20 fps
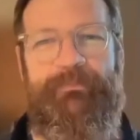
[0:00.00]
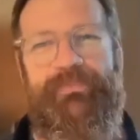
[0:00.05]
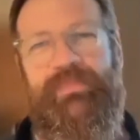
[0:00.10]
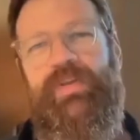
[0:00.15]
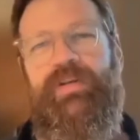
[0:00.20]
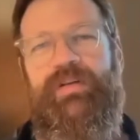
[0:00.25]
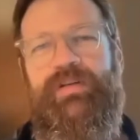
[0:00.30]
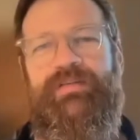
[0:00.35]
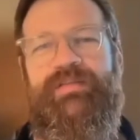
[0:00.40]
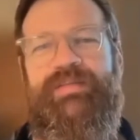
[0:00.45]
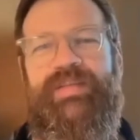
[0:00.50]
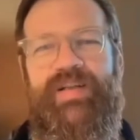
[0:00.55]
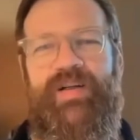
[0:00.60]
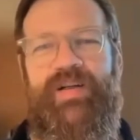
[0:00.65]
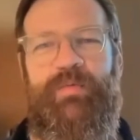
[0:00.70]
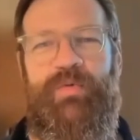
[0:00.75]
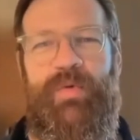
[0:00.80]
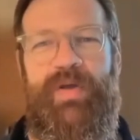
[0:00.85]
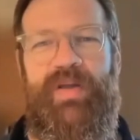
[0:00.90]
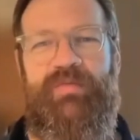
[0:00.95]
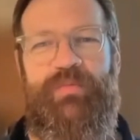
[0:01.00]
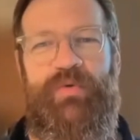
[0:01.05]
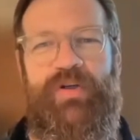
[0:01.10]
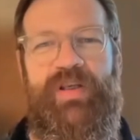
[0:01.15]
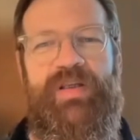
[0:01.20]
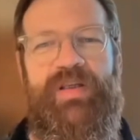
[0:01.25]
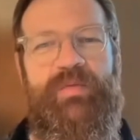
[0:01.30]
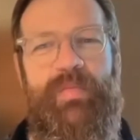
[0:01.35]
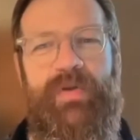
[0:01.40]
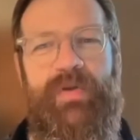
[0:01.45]
you know, terrible way of
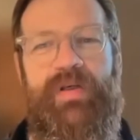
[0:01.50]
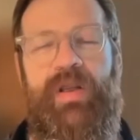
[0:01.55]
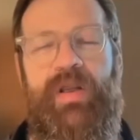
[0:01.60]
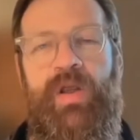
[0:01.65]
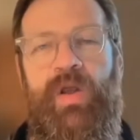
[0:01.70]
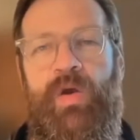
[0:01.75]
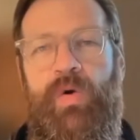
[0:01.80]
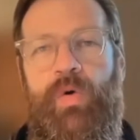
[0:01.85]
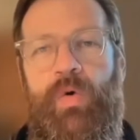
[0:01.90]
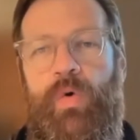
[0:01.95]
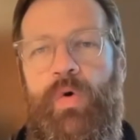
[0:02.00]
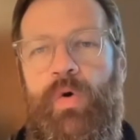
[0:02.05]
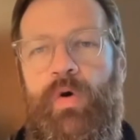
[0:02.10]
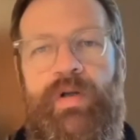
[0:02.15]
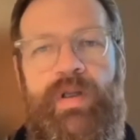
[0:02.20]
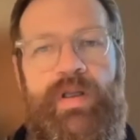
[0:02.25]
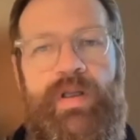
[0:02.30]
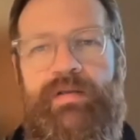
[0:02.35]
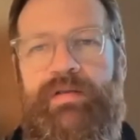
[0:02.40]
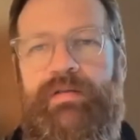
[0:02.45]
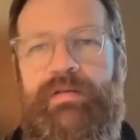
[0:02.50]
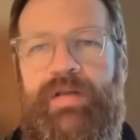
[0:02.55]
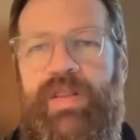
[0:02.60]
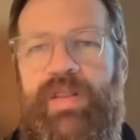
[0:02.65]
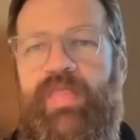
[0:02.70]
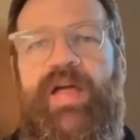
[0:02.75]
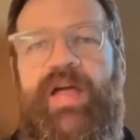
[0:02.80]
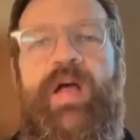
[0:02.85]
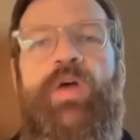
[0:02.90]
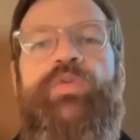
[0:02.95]
putting it, but or
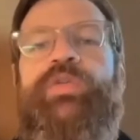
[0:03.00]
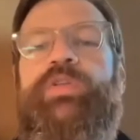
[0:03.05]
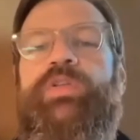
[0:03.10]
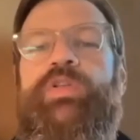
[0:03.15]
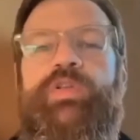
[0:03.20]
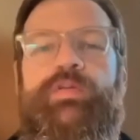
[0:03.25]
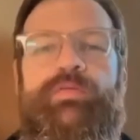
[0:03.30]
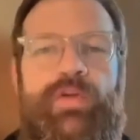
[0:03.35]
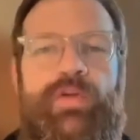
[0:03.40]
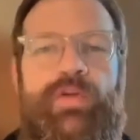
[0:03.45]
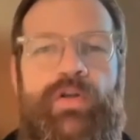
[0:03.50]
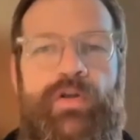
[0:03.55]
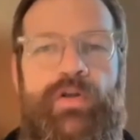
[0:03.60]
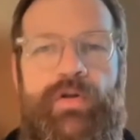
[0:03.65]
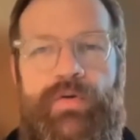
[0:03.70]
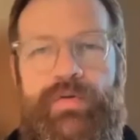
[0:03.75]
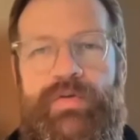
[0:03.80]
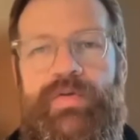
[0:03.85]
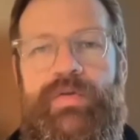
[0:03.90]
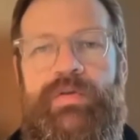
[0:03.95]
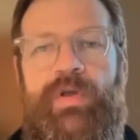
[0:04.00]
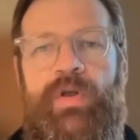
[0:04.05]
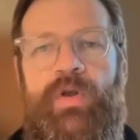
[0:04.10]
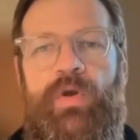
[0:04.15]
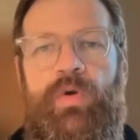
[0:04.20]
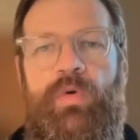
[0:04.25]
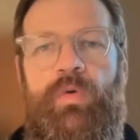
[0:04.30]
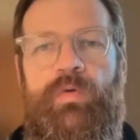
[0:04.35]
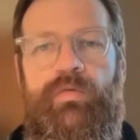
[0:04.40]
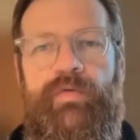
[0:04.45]
thousands of nodes,
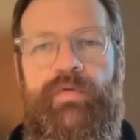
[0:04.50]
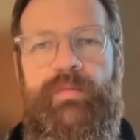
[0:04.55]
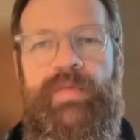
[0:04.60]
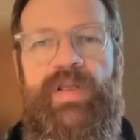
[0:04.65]
all from